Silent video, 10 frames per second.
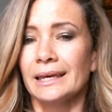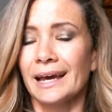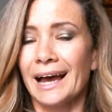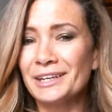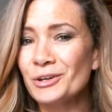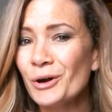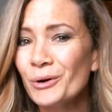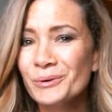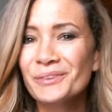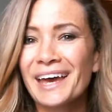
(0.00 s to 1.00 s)
I
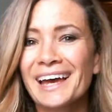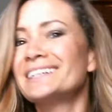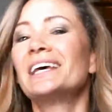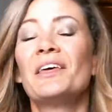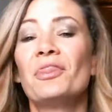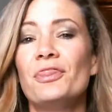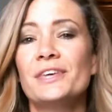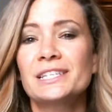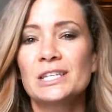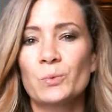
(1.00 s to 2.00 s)
know that
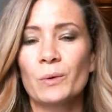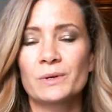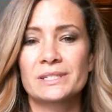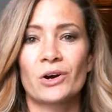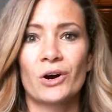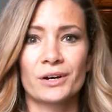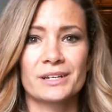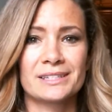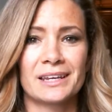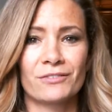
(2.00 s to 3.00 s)
this is what was the
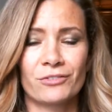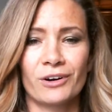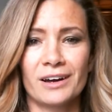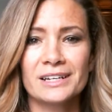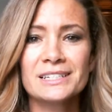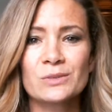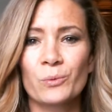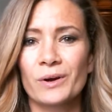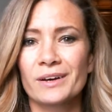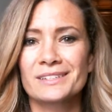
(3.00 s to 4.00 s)
hardest thing for us,
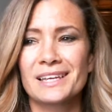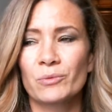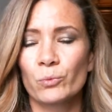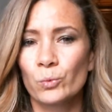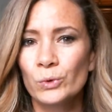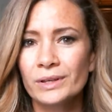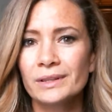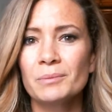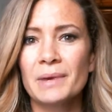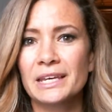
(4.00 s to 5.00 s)
was
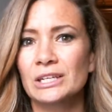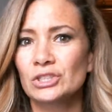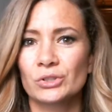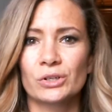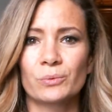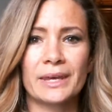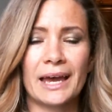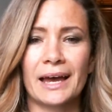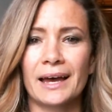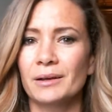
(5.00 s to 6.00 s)
really making sure we
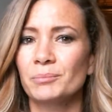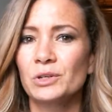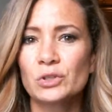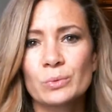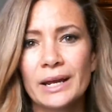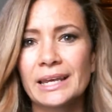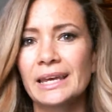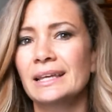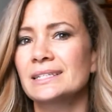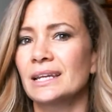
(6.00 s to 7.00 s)
had meals
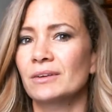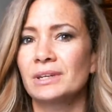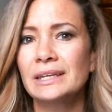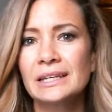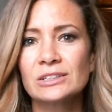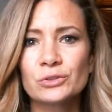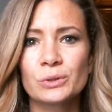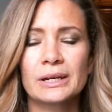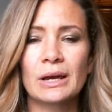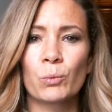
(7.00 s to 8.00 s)
ready instead of needing to do
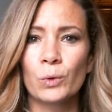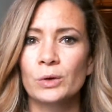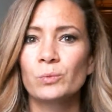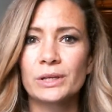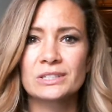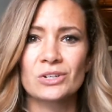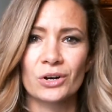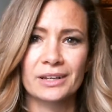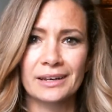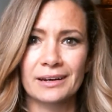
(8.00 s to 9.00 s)
it when we
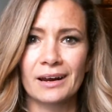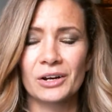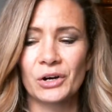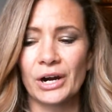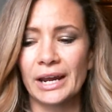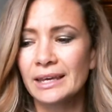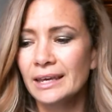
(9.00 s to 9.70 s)
started getting hungry,